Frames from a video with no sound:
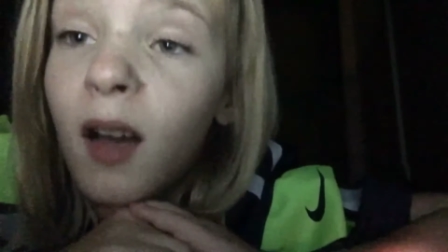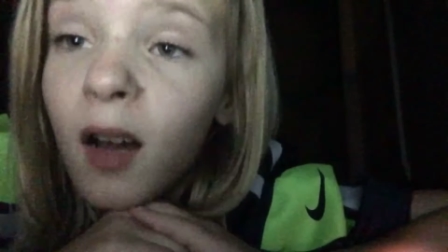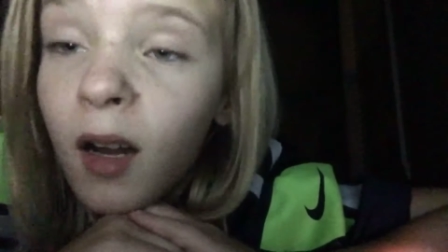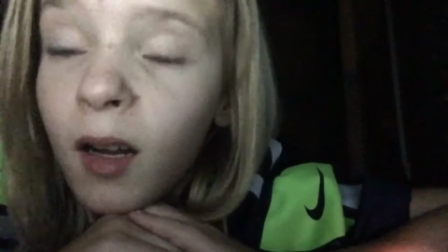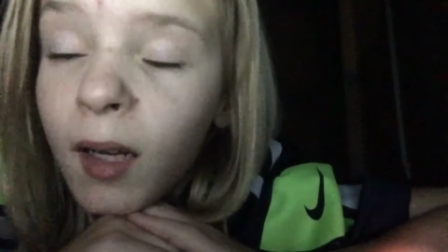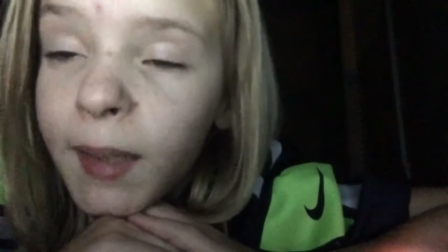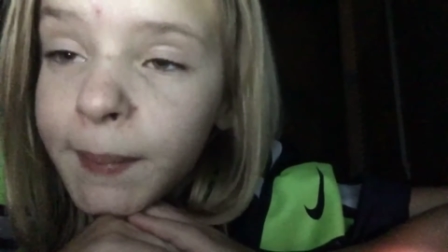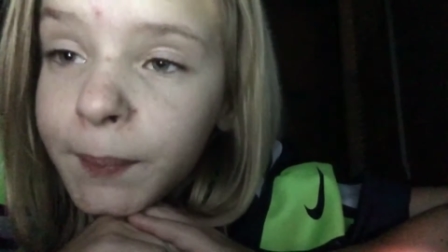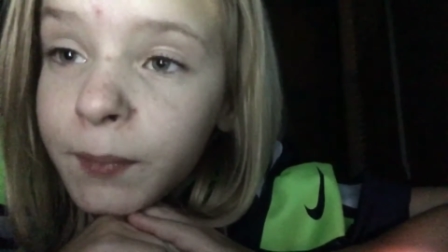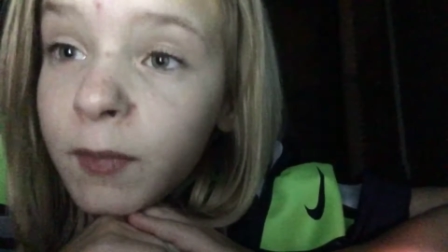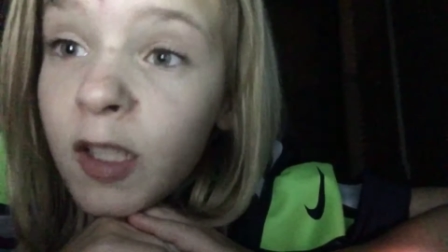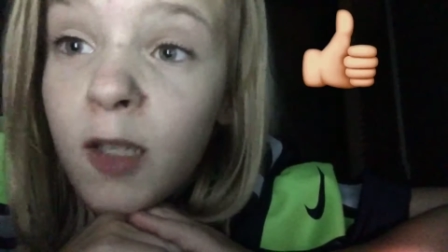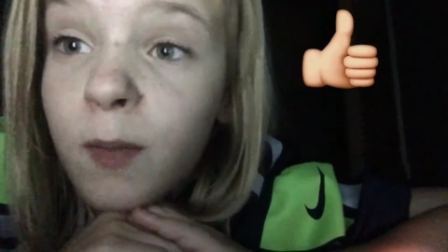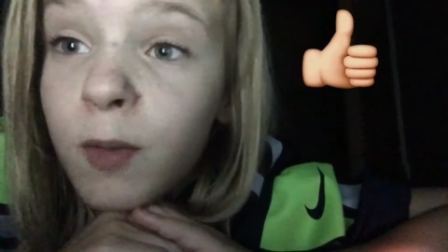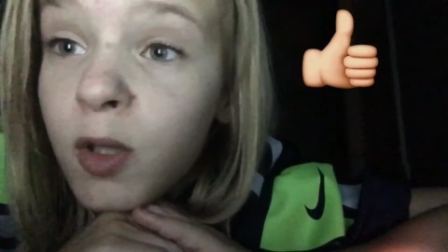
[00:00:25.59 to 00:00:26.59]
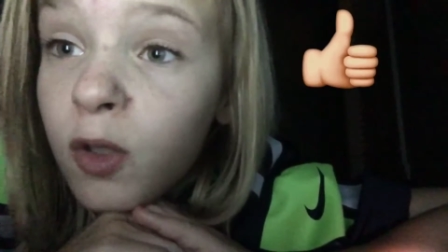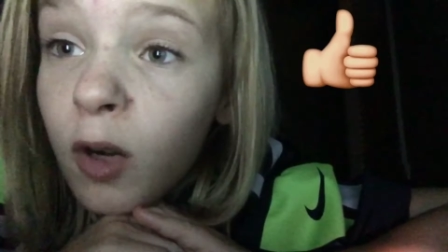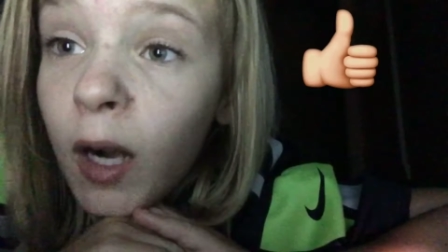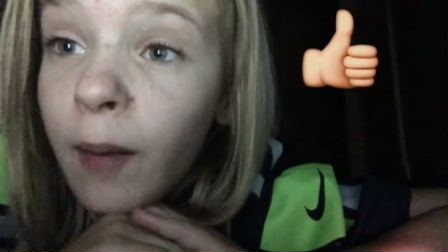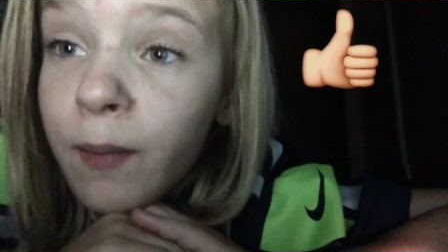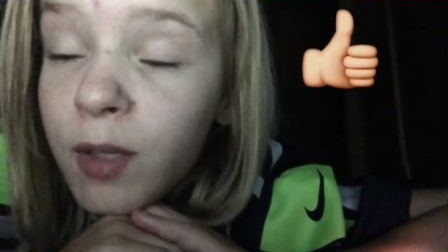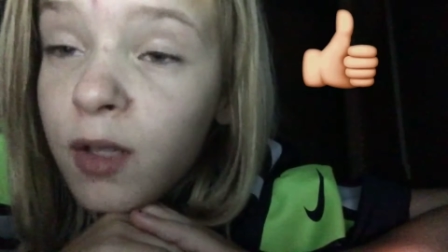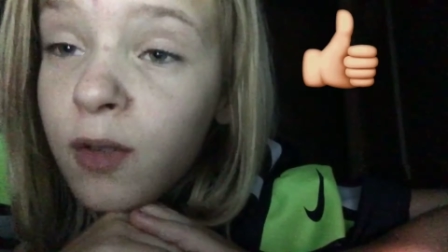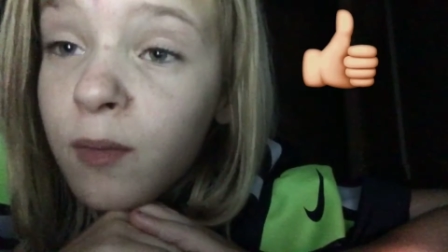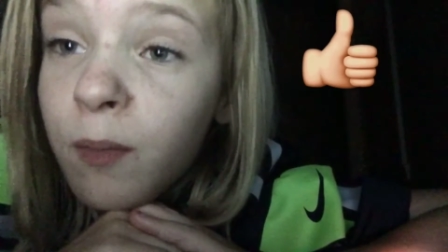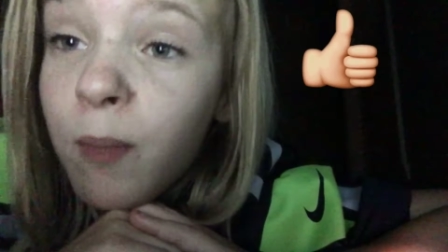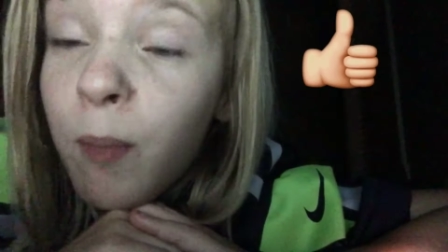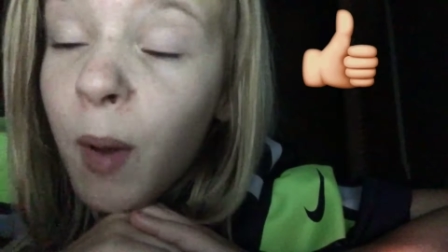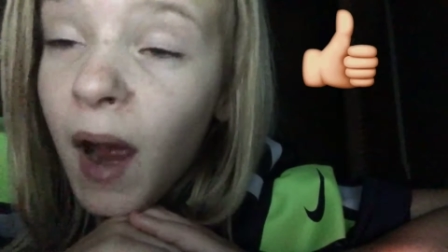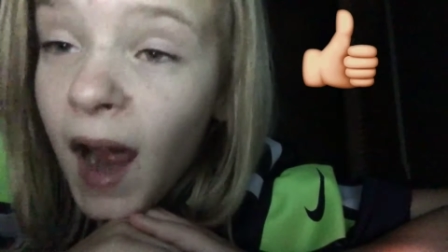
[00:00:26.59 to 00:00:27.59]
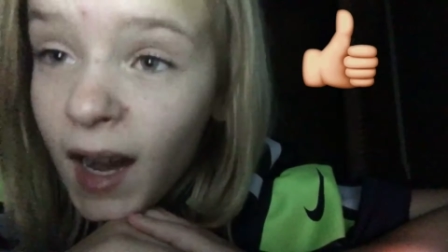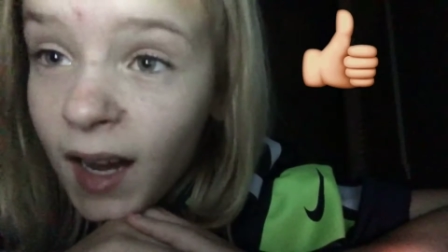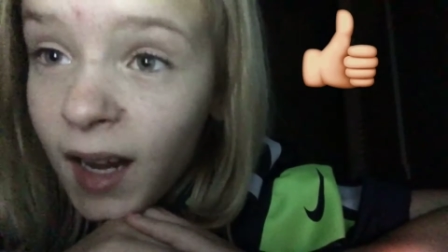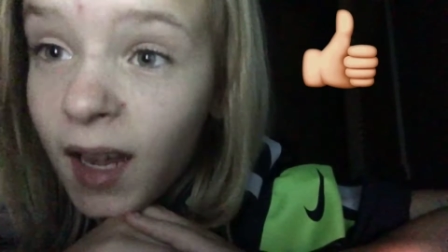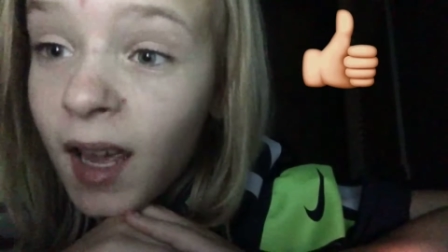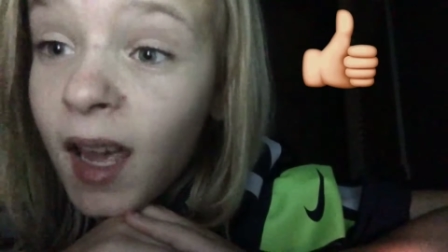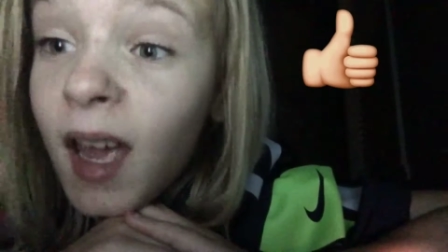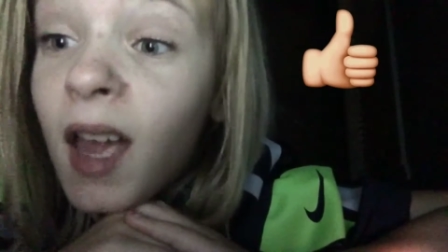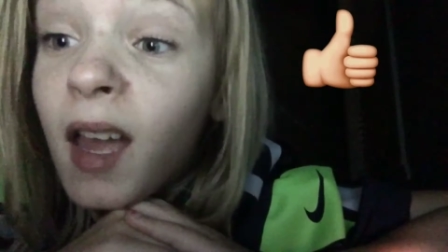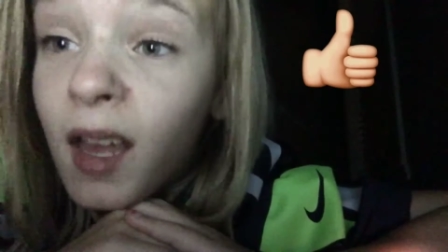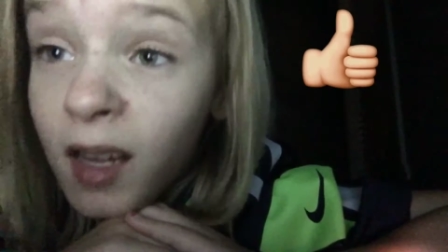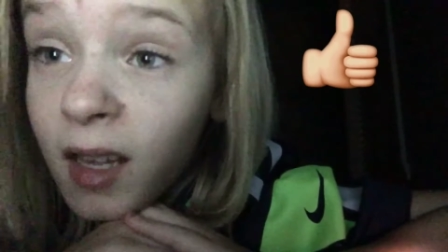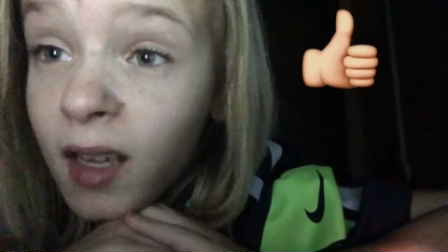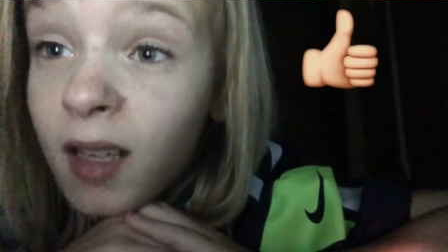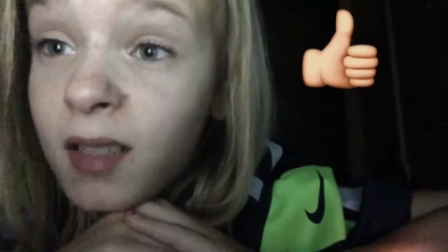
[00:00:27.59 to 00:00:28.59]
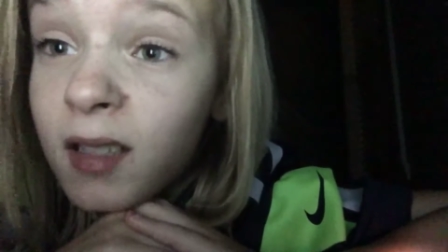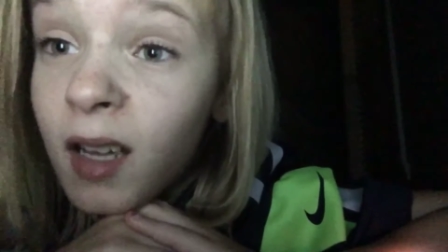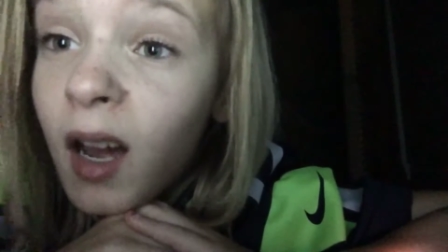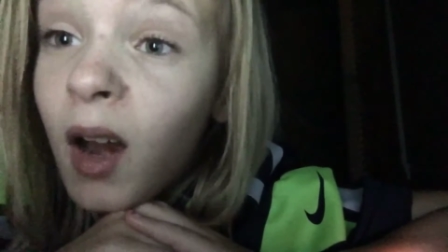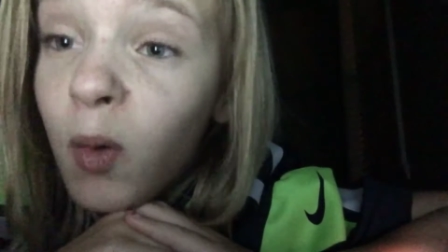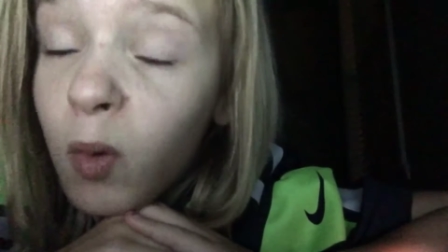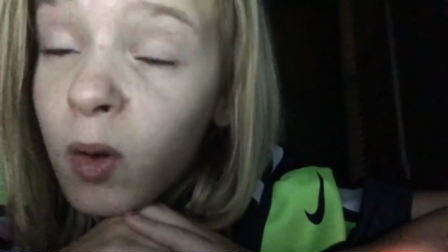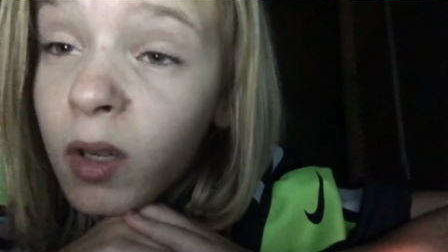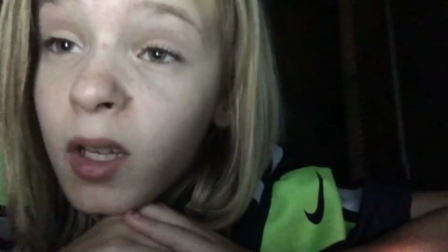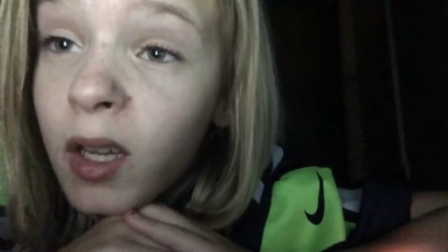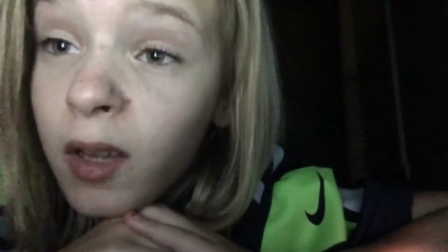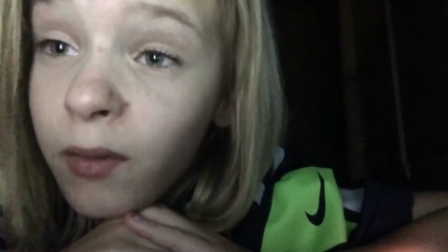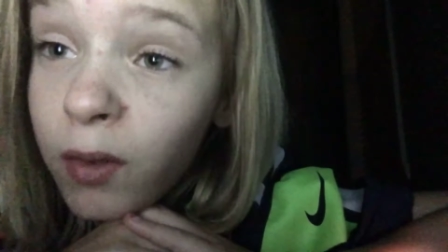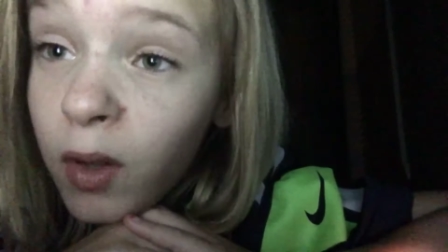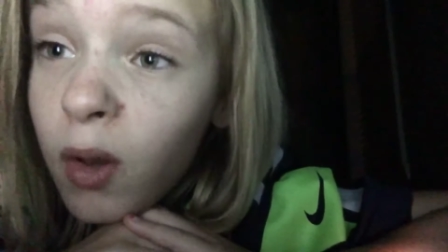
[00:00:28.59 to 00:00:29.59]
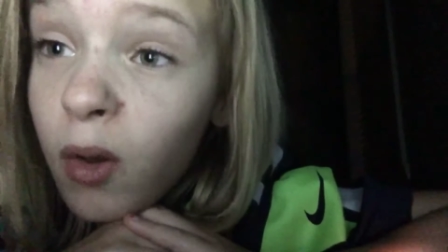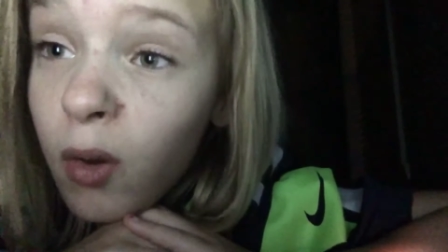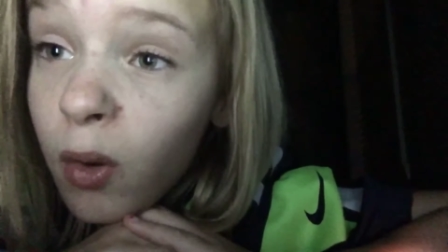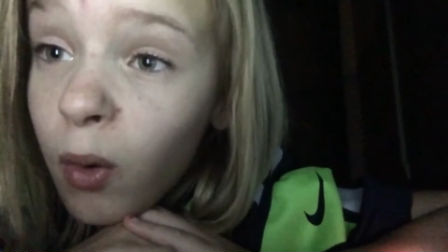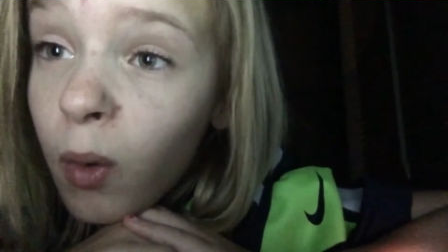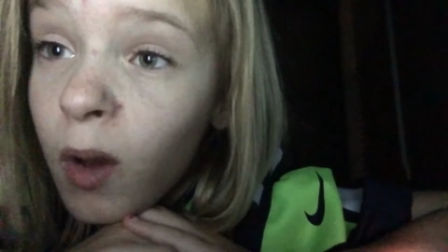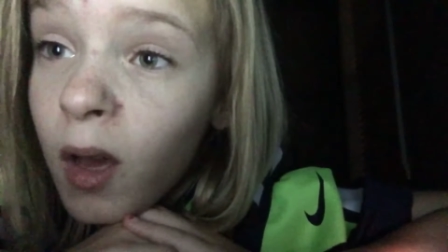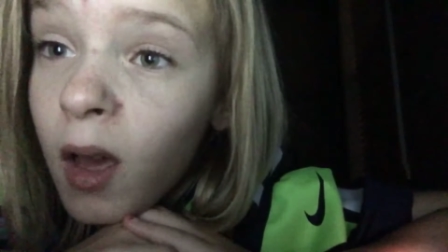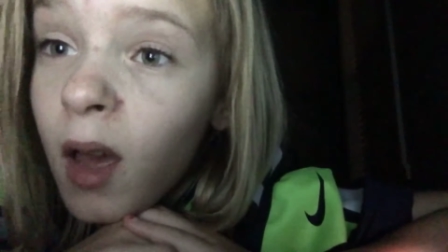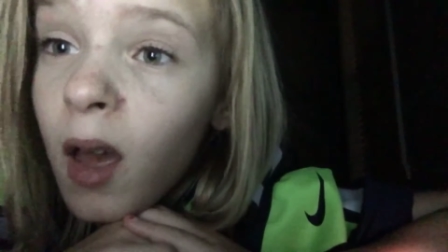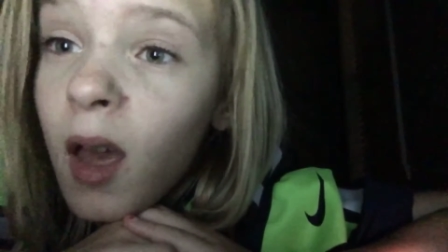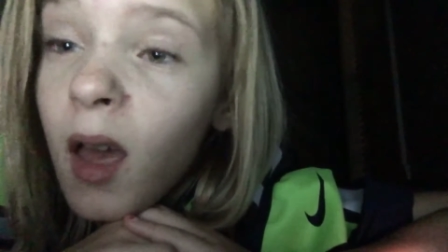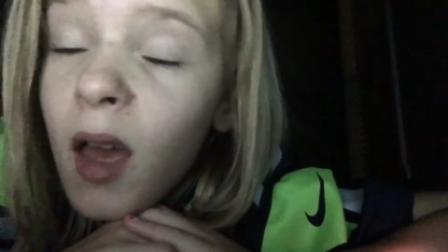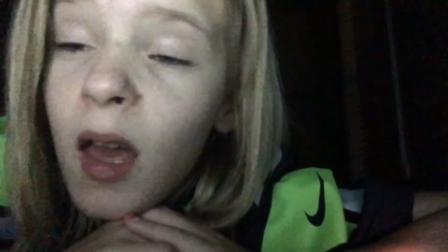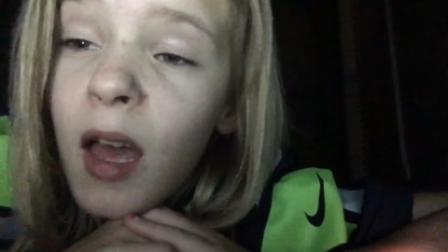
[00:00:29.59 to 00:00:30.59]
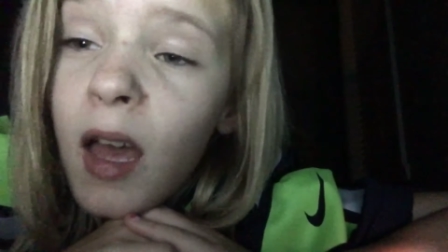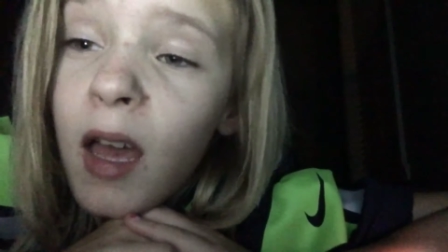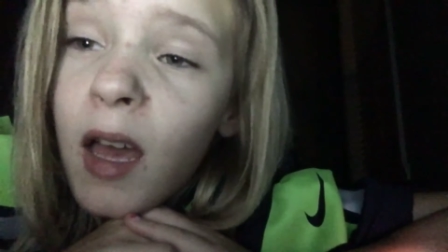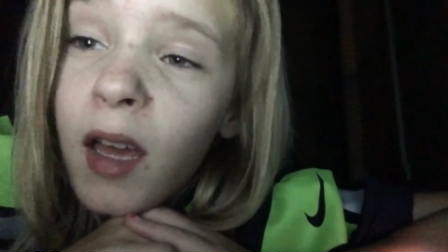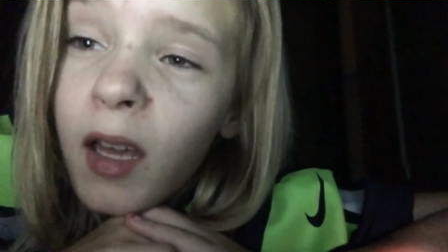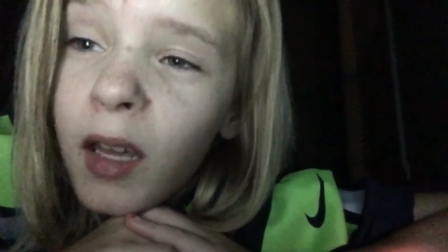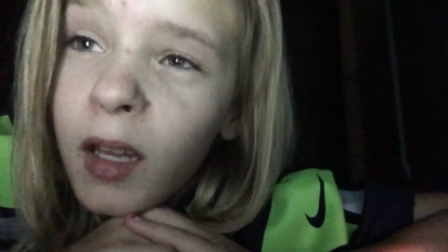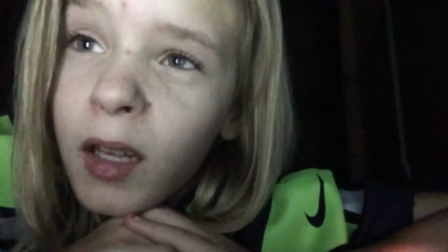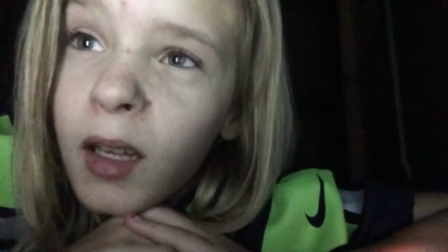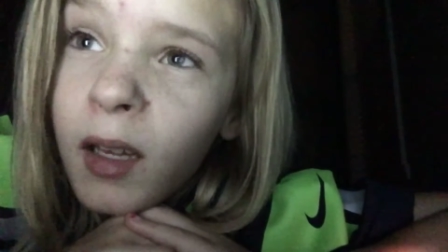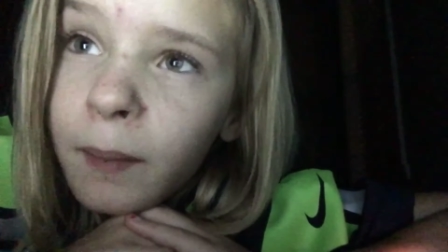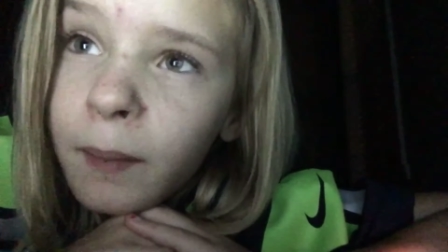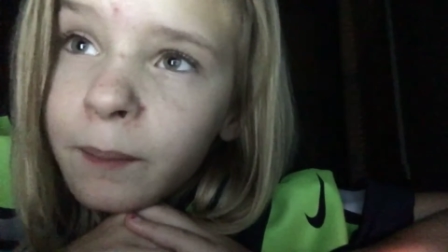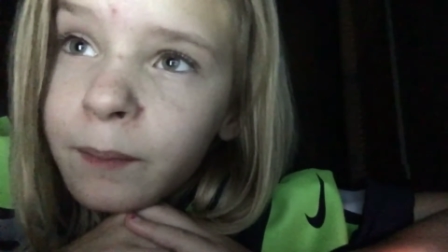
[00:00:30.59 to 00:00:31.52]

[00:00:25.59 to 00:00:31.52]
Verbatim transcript: um, subscribe to you back and I will give you a